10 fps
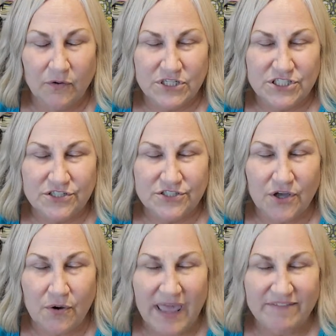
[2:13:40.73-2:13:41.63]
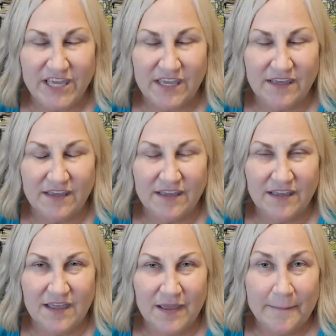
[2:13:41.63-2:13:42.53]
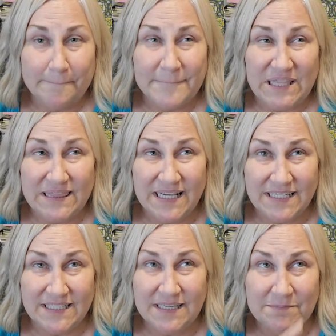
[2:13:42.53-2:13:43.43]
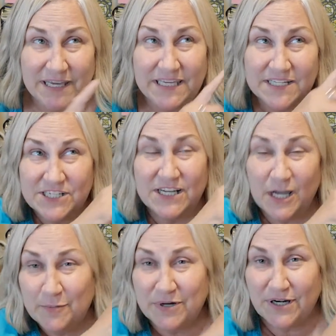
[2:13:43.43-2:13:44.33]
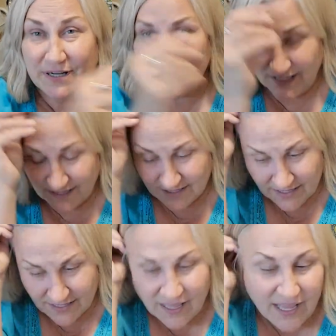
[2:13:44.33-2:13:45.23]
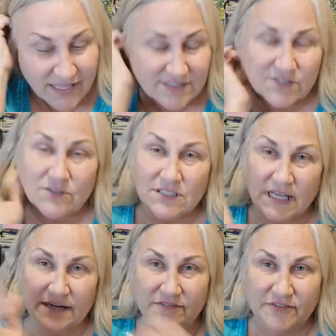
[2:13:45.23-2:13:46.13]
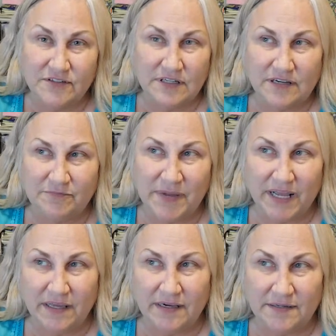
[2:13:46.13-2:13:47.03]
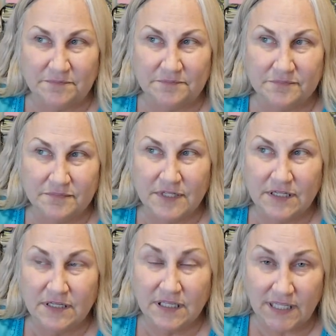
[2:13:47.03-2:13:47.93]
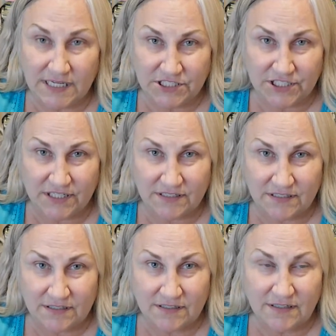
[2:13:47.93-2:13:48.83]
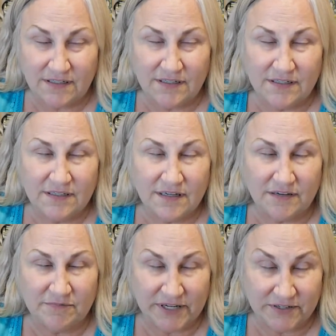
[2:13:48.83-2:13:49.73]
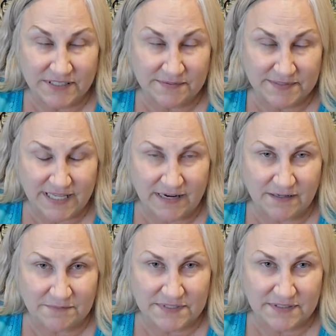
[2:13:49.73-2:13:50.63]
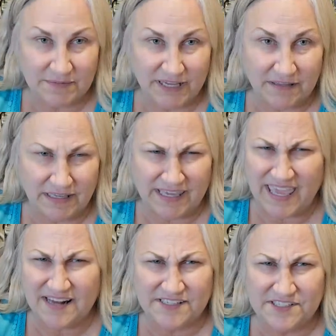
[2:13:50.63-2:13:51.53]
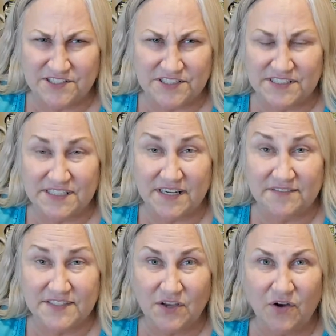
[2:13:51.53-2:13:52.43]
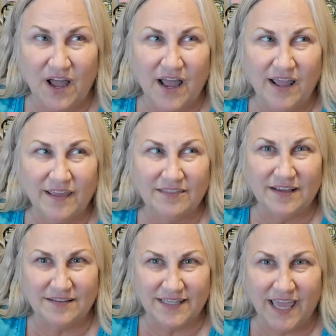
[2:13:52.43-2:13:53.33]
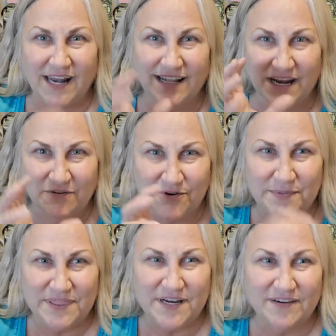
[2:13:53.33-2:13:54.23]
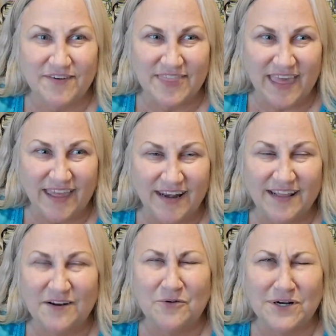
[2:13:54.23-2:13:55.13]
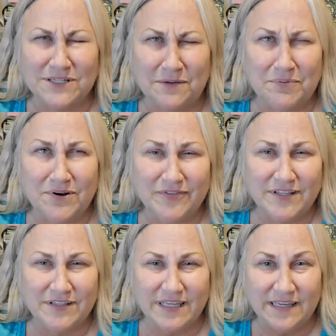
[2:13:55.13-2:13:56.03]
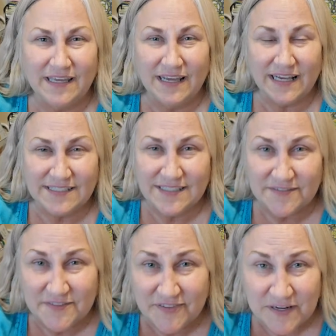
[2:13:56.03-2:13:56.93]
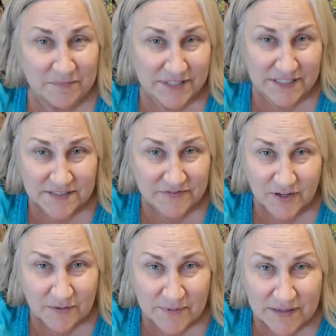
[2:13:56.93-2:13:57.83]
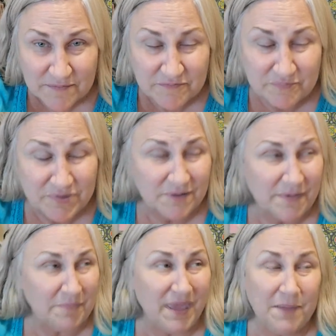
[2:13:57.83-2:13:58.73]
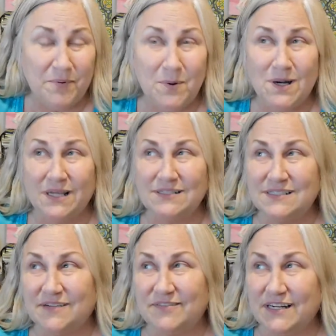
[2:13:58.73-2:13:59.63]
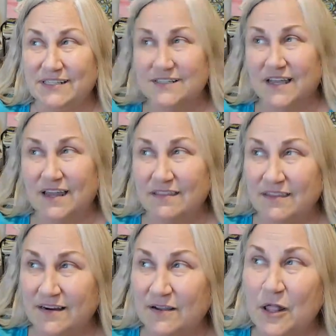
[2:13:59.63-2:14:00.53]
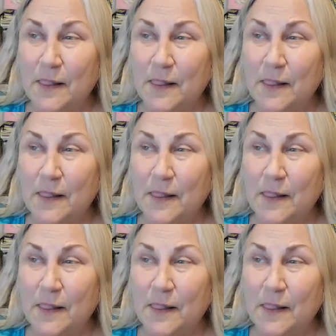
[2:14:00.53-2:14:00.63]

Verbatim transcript: which are so heavy. But luckily, in my kitchen cupboard, I had sold a lot of, of my um, collection of my Christmas items, my like canisters and stuff. So I luckily had a lot of room in there for that and it worked out perfectly. I still have to find a place to put all my put all my paperwork and stuff that I took out of there,